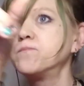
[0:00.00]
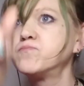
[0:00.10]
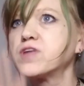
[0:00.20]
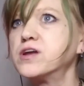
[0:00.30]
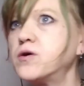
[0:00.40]

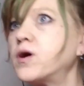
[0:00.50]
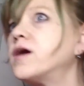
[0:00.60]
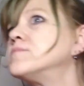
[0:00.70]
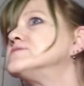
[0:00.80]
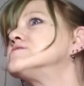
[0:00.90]
And I know
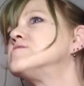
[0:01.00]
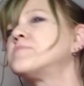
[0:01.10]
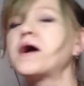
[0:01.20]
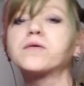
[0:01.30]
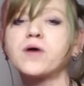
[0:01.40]
hubby's in the
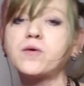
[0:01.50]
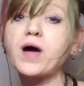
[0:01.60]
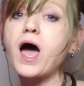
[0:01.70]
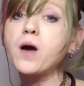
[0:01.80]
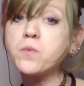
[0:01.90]
background.
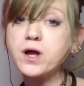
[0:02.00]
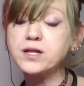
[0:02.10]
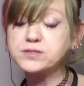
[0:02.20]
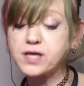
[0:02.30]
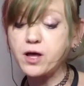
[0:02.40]
I want
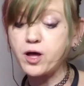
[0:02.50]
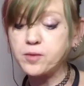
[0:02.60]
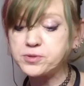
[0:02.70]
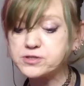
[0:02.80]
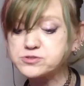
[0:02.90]
to tell
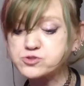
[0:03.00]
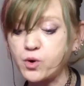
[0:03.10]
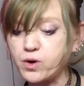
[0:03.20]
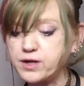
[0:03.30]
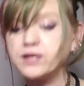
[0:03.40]
hubby a
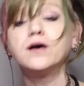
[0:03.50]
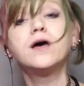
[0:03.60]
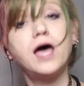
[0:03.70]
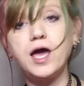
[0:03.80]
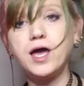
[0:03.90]
story,
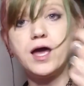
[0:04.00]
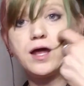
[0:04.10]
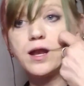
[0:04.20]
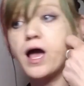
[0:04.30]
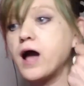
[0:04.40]

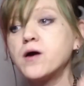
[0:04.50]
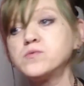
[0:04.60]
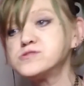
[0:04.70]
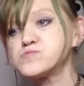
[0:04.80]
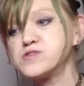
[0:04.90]
and I
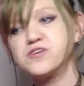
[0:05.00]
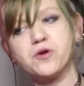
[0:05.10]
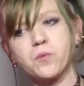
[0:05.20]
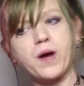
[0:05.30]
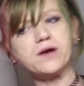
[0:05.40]
always wonder, you
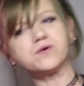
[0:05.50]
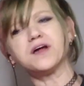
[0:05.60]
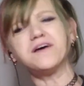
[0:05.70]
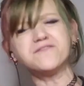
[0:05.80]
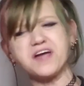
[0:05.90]
know, why don't
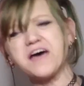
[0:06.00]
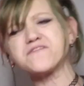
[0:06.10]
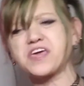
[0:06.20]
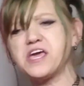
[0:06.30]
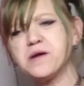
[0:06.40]
I ever have
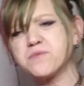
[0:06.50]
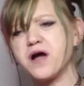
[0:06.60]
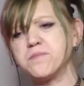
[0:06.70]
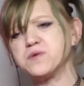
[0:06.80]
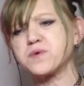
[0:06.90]
the
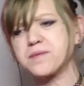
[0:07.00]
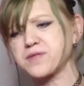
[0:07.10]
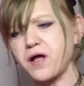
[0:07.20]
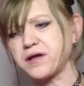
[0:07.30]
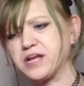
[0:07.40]
camera on me when I'm
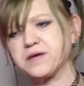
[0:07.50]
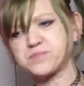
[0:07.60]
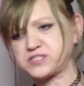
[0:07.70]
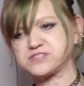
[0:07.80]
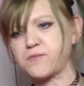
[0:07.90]
talking to him?
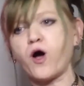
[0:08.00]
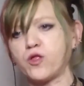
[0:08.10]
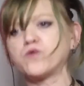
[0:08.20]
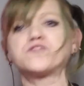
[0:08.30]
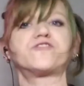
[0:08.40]
Because I'm
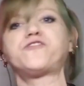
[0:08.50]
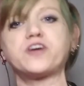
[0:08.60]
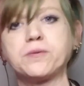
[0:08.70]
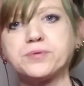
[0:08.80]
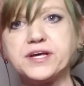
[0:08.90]
all over the
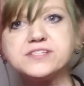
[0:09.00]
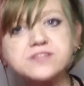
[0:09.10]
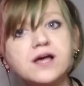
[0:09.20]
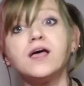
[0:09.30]
fucking place.